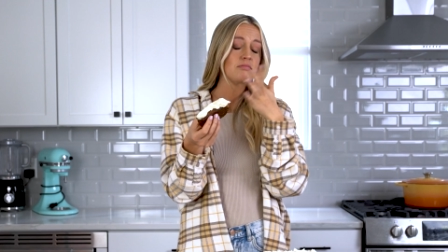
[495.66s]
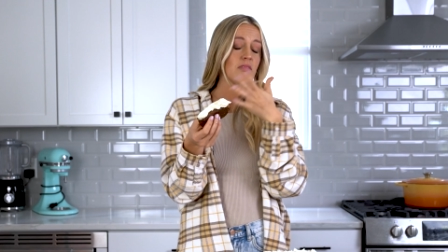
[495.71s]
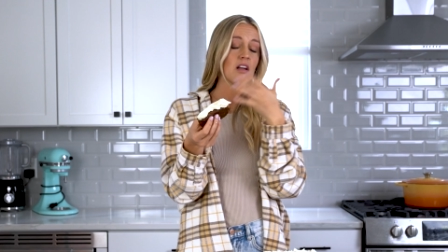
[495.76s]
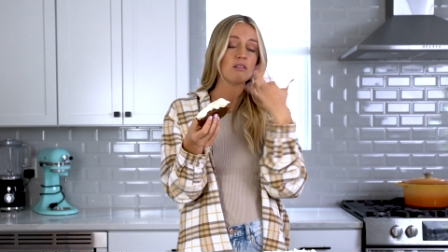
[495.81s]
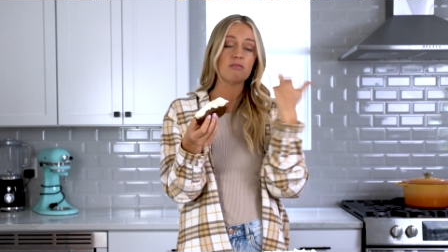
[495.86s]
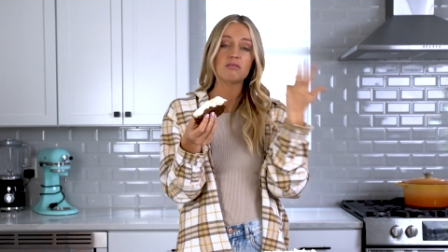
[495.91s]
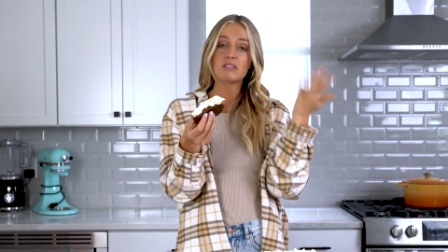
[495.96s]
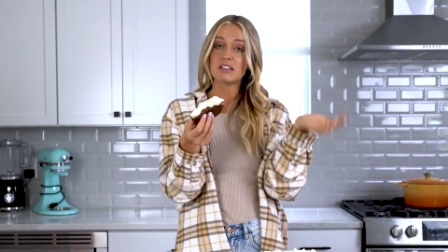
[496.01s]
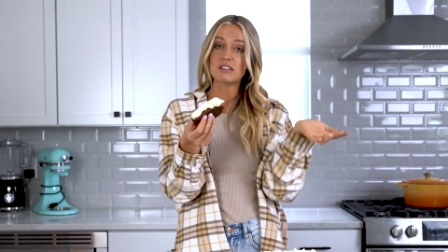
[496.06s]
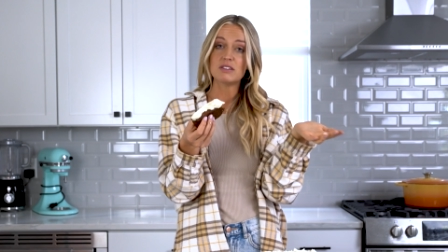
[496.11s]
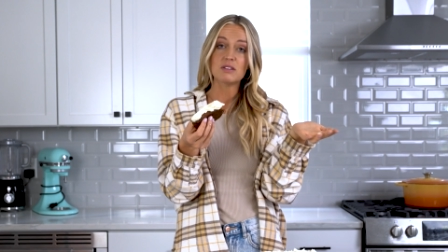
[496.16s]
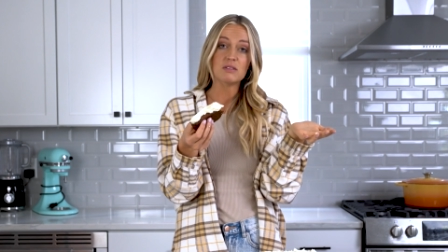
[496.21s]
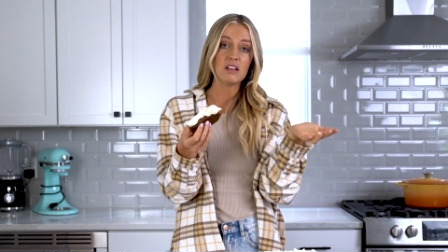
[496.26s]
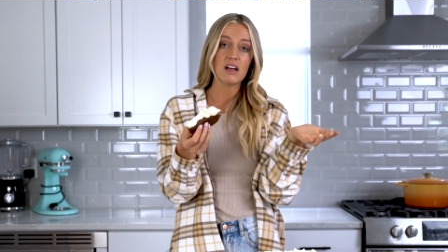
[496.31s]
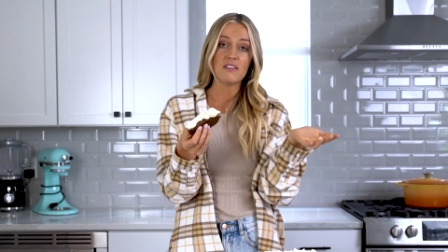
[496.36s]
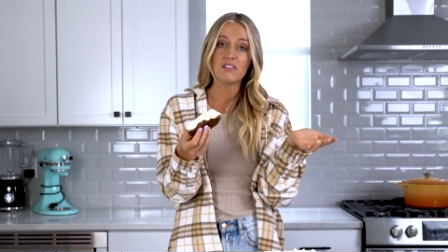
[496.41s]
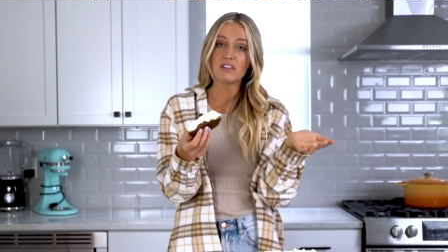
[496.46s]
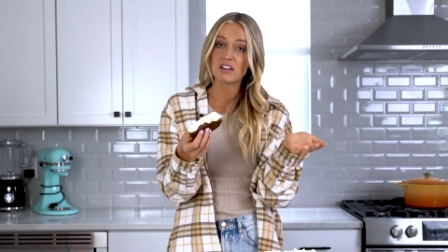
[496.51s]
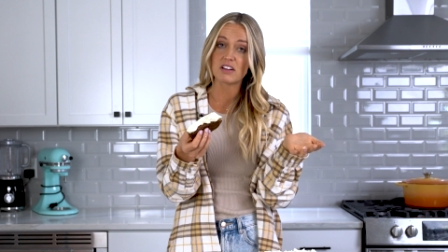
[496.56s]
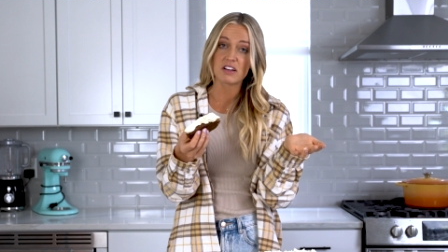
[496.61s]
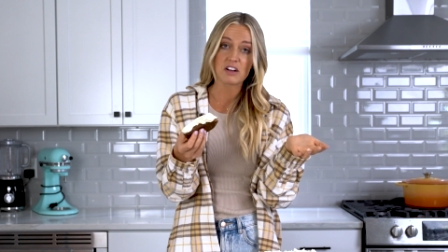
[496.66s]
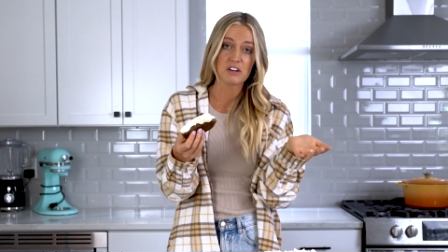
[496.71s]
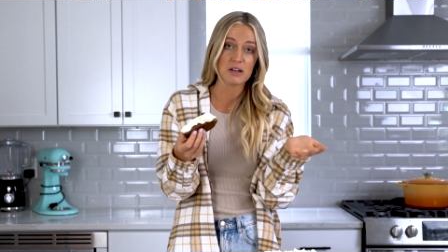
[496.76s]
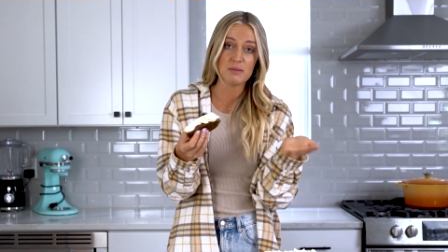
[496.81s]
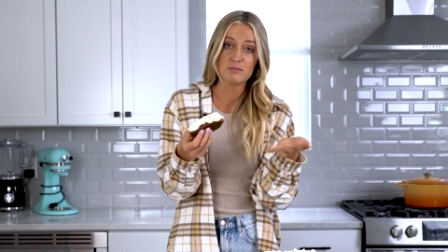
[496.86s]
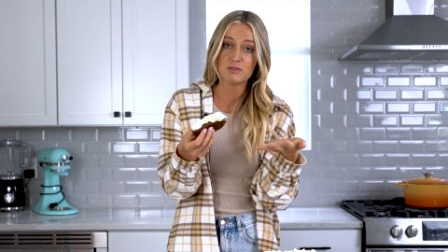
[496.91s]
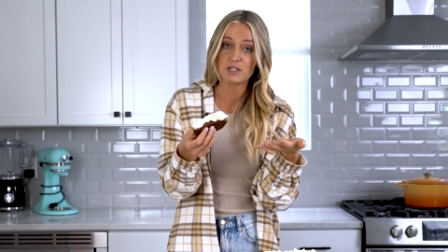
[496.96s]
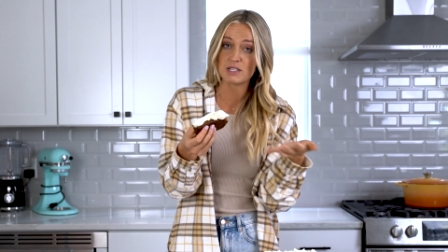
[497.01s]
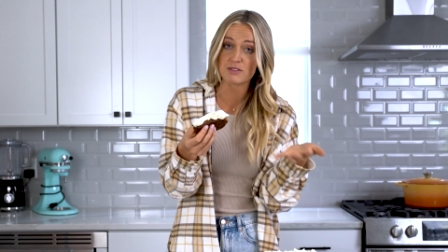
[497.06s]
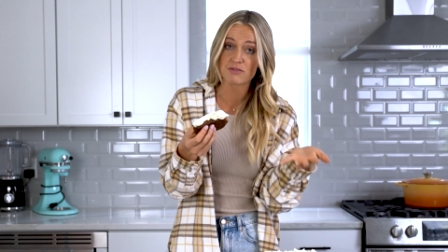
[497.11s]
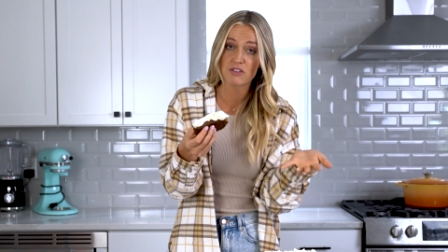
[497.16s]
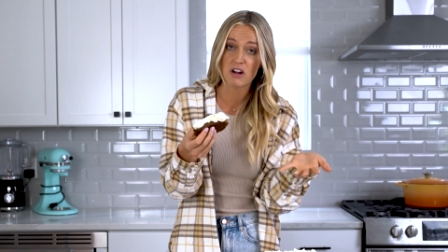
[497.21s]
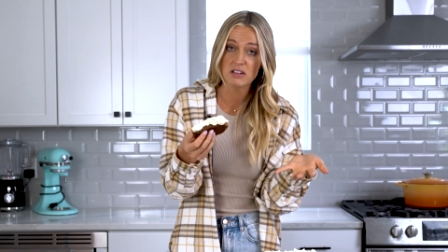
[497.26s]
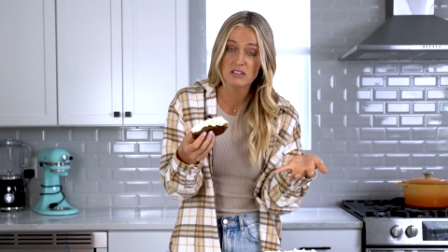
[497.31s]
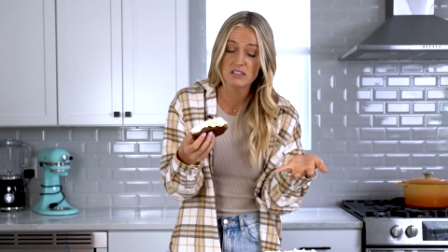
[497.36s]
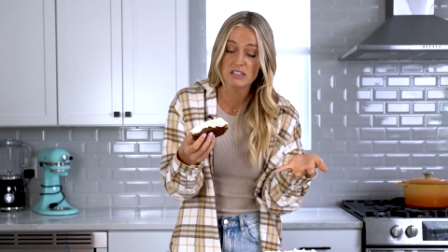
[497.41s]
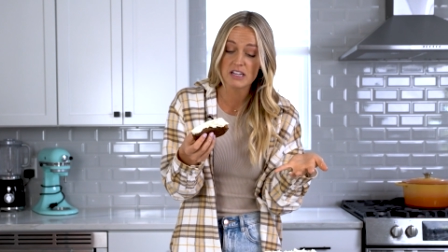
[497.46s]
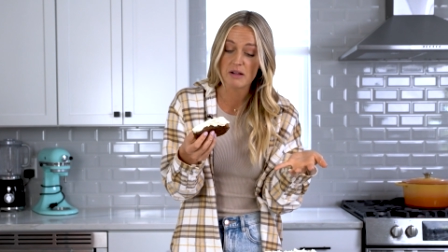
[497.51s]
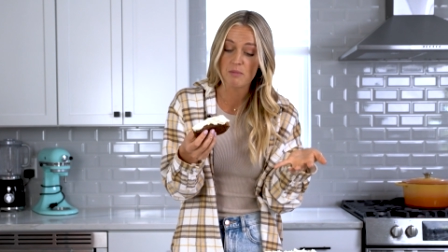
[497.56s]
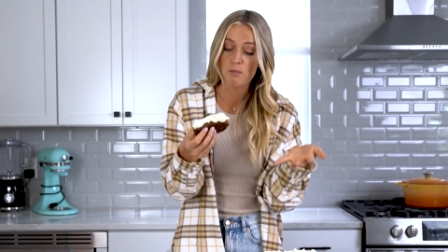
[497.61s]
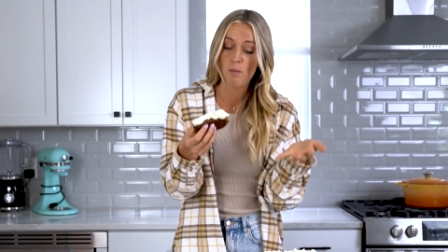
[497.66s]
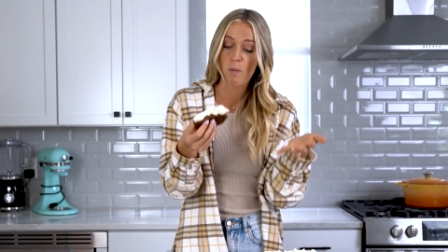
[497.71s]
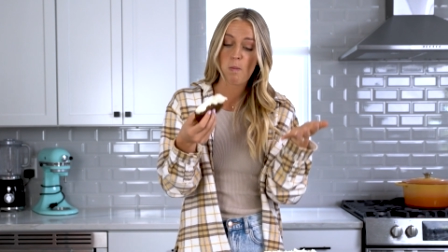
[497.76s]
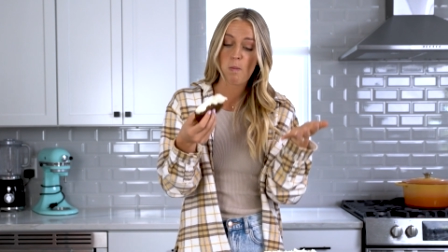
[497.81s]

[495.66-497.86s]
I really do love a good cream cheese frosting.